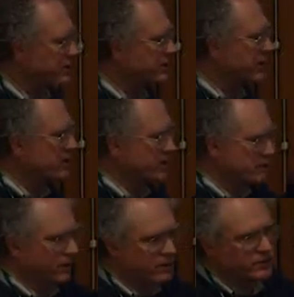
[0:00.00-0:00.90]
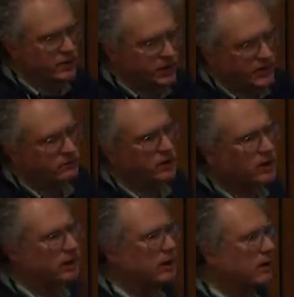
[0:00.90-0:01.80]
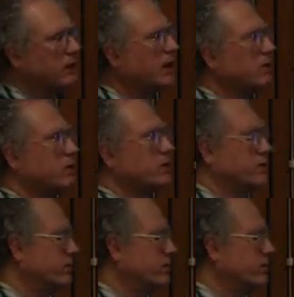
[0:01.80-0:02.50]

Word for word: disease, as opposed to the next one I'll talk about, which is a